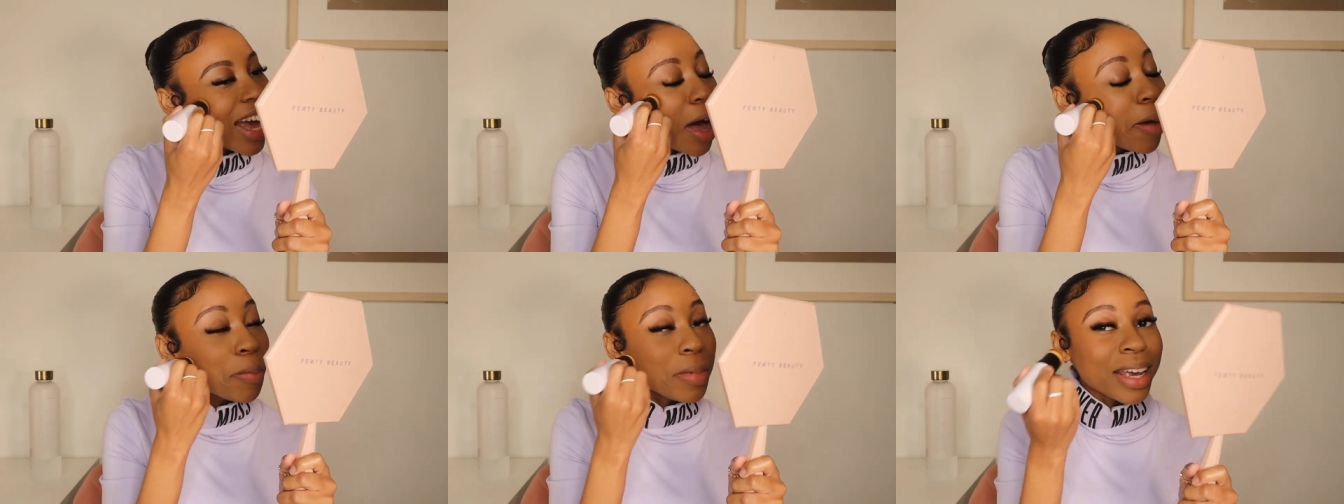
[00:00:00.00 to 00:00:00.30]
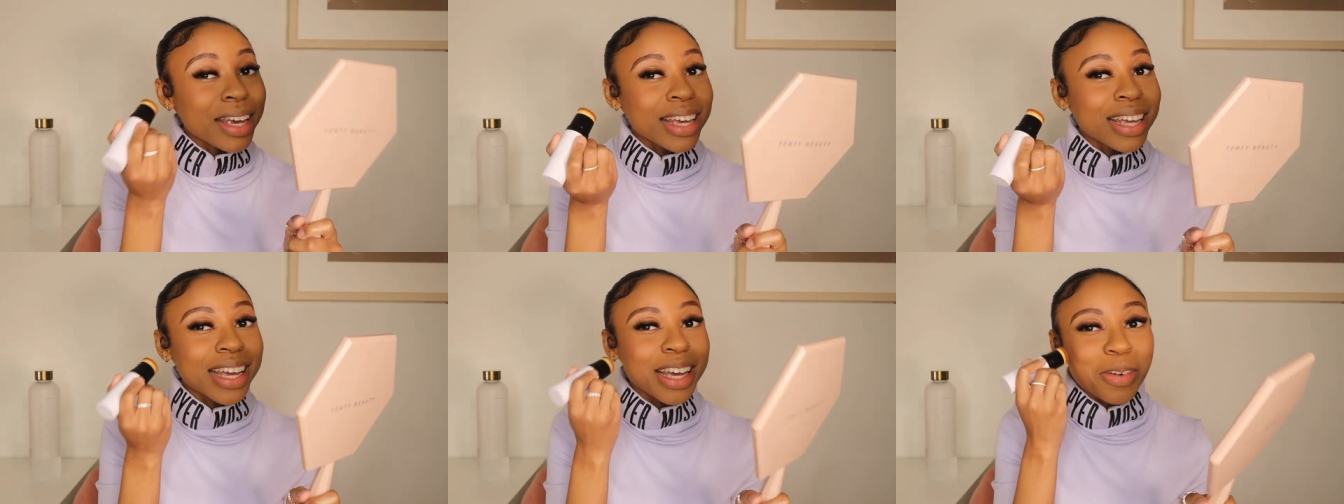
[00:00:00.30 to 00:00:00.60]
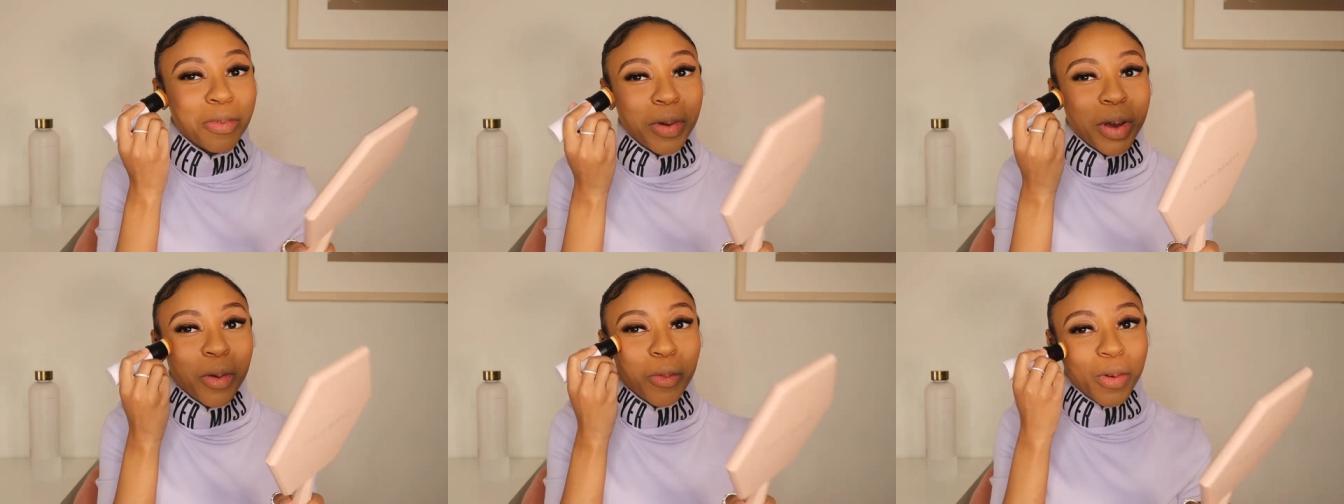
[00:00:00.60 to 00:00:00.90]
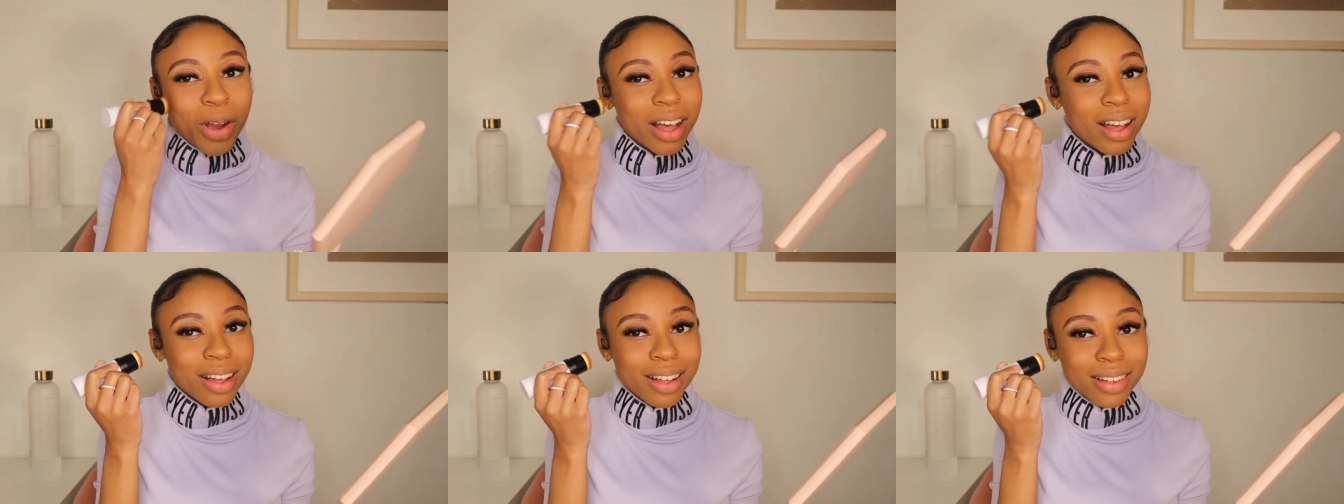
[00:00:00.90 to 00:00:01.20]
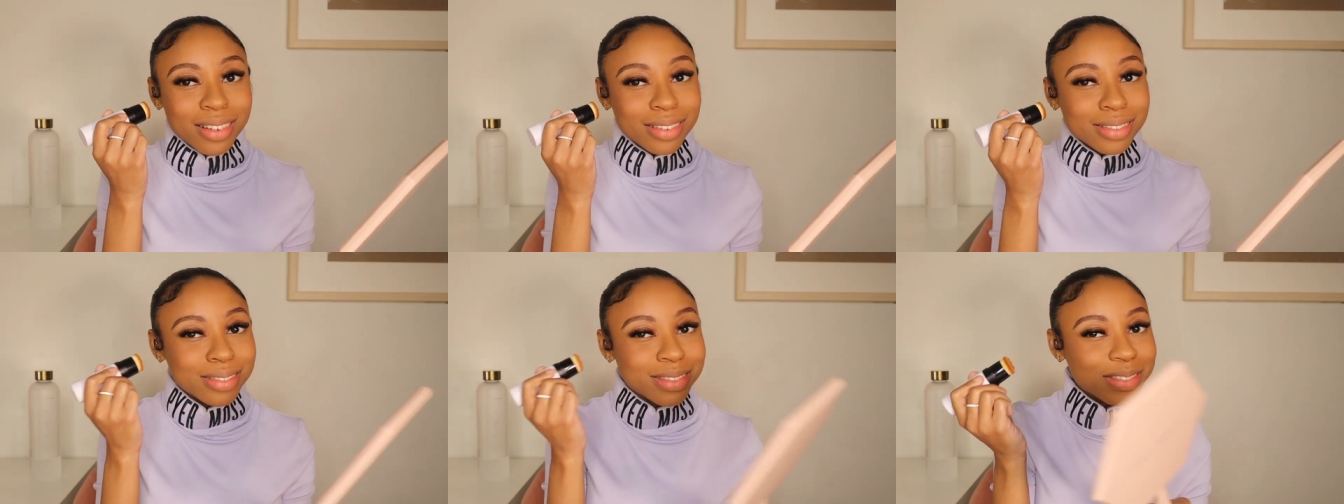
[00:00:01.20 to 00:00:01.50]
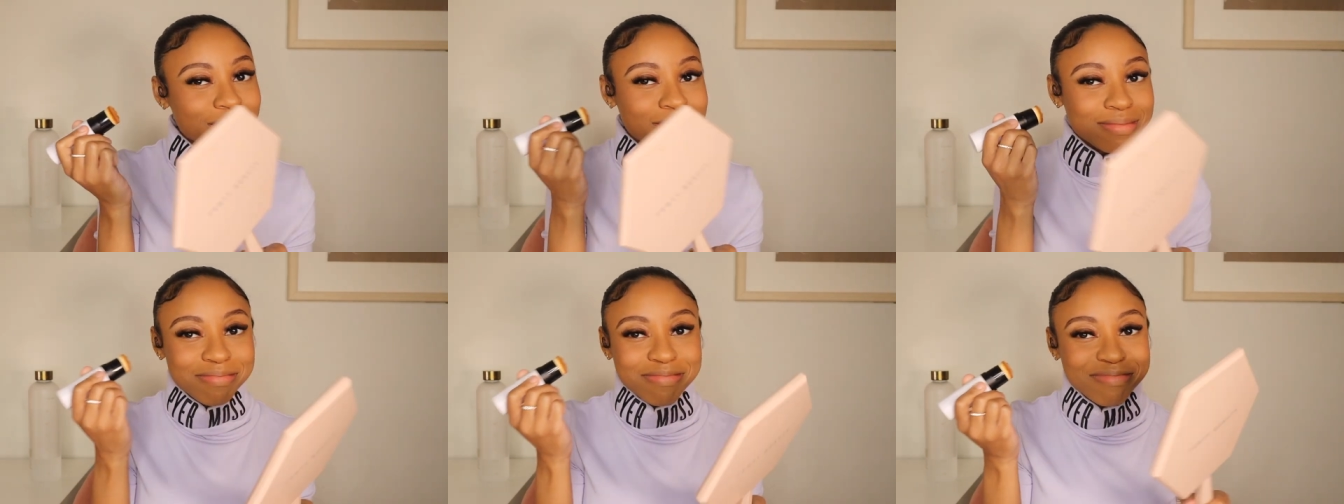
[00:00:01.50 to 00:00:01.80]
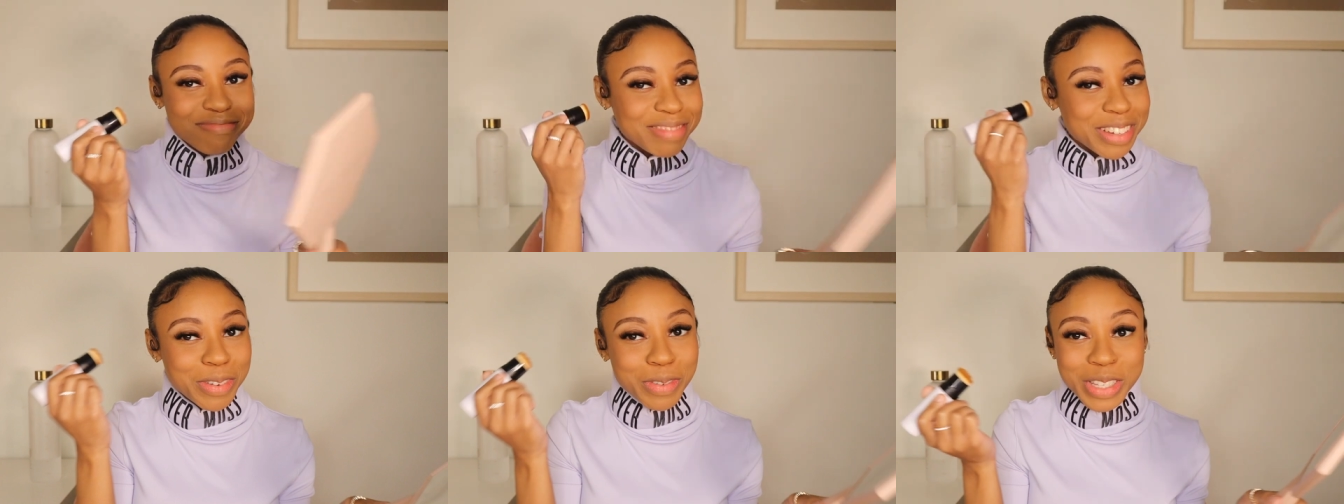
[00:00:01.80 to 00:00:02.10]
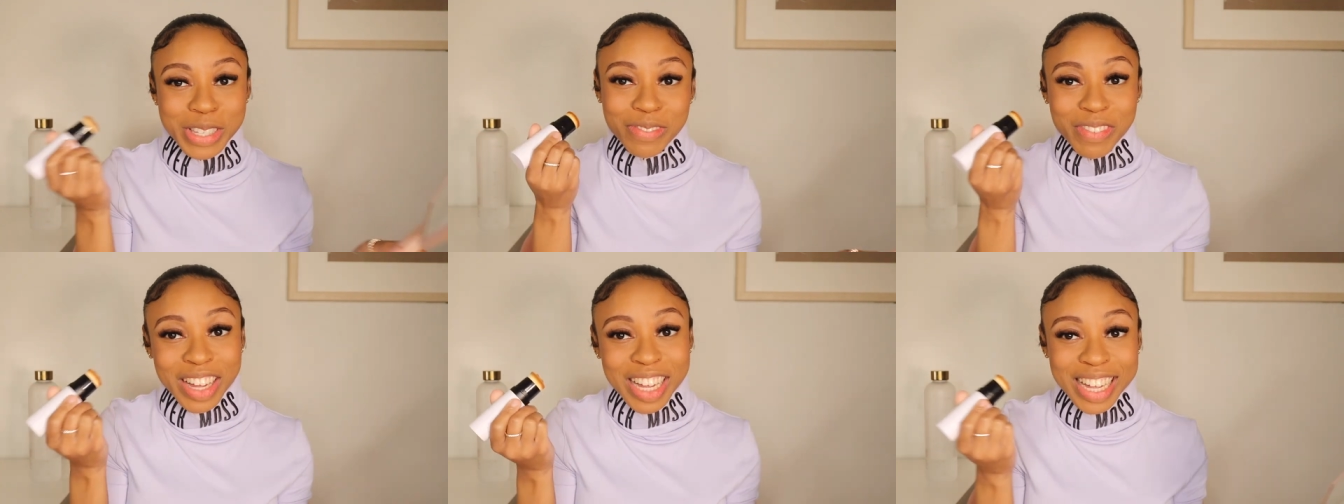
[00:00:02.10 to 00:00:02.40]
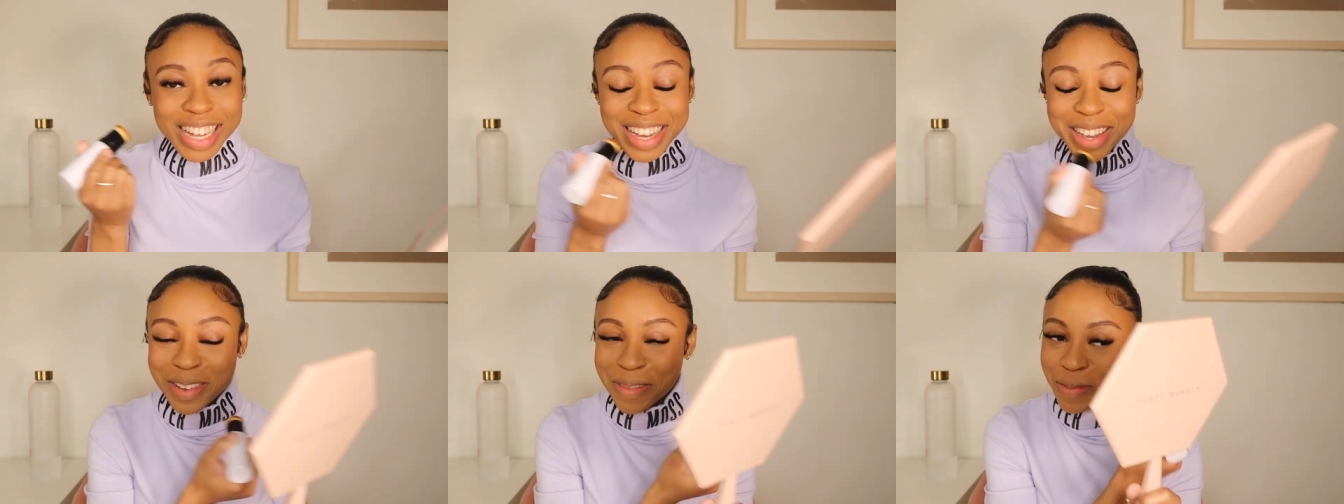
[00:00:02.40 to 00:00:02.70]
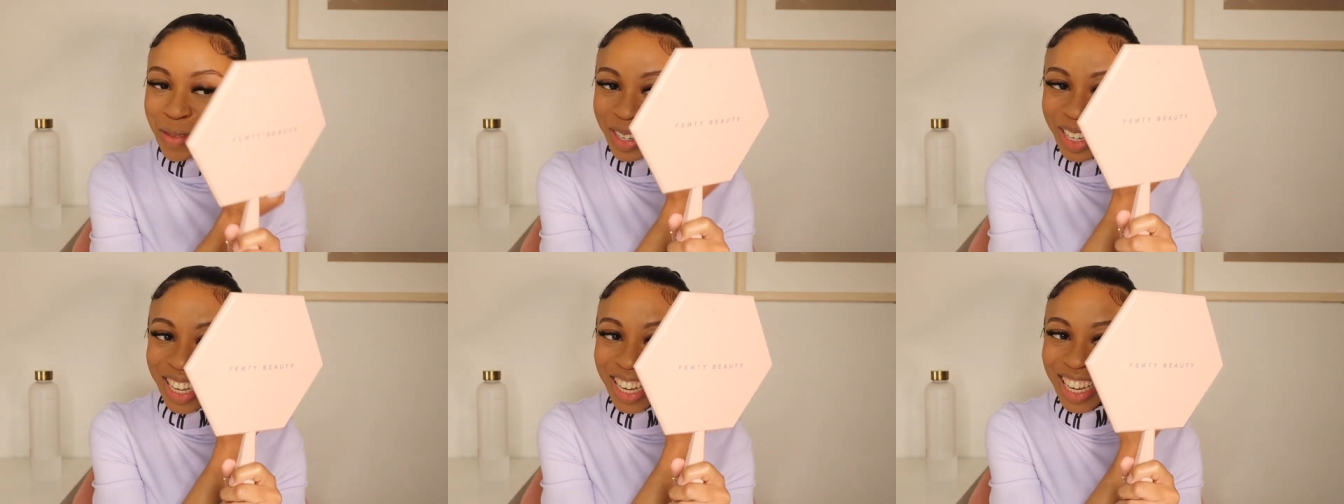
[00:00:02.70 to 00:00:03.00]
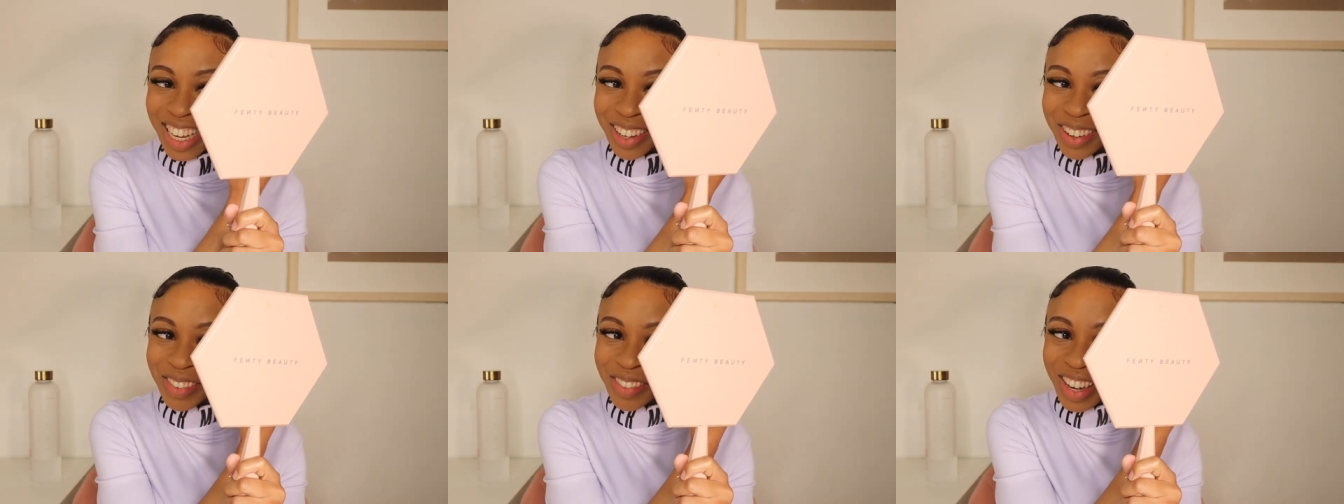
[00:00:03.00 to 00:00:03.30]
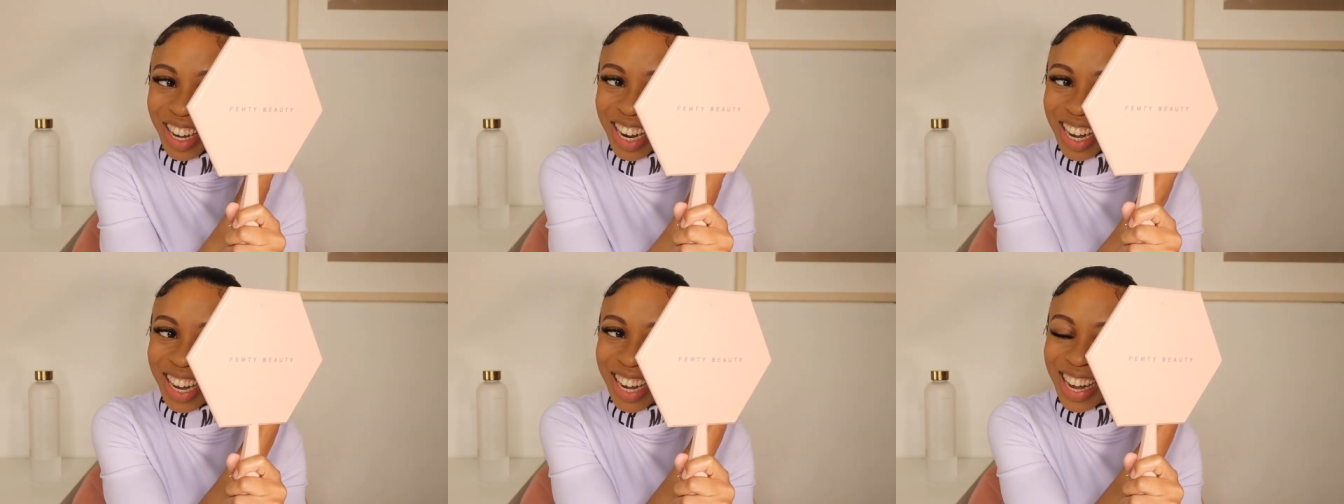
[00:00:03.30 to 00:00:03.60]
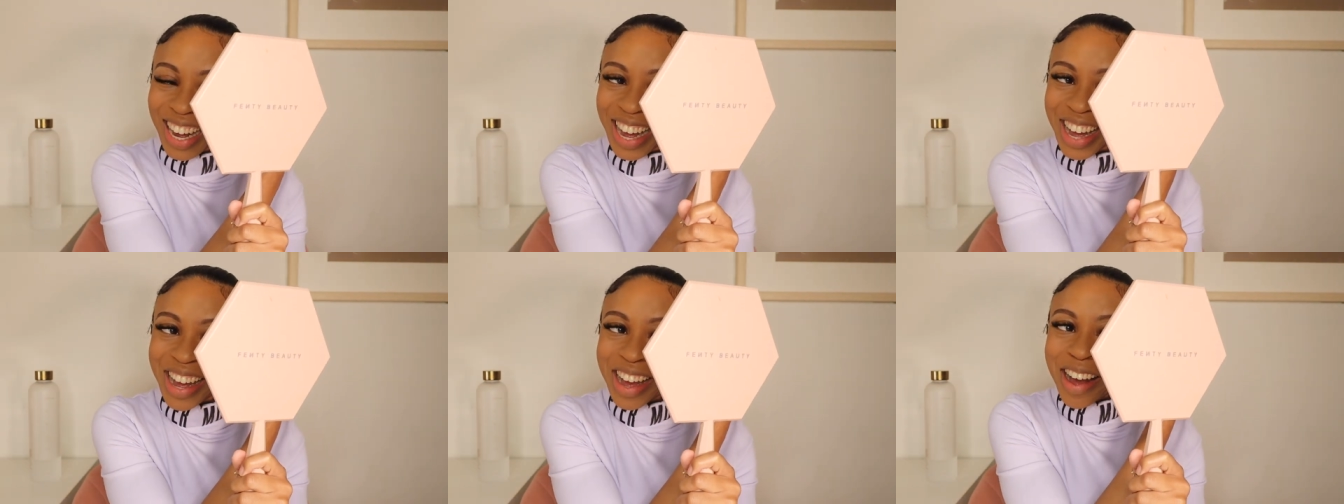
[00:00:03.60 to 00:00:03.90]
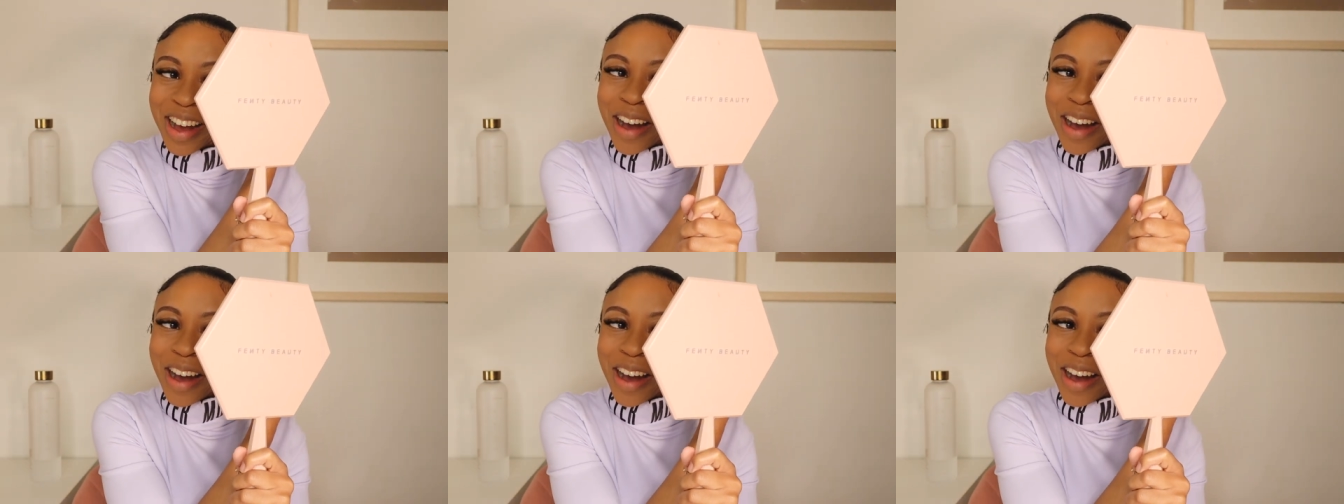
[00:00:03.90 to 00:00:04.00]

I mean, it went well. It was fun, but oh my God.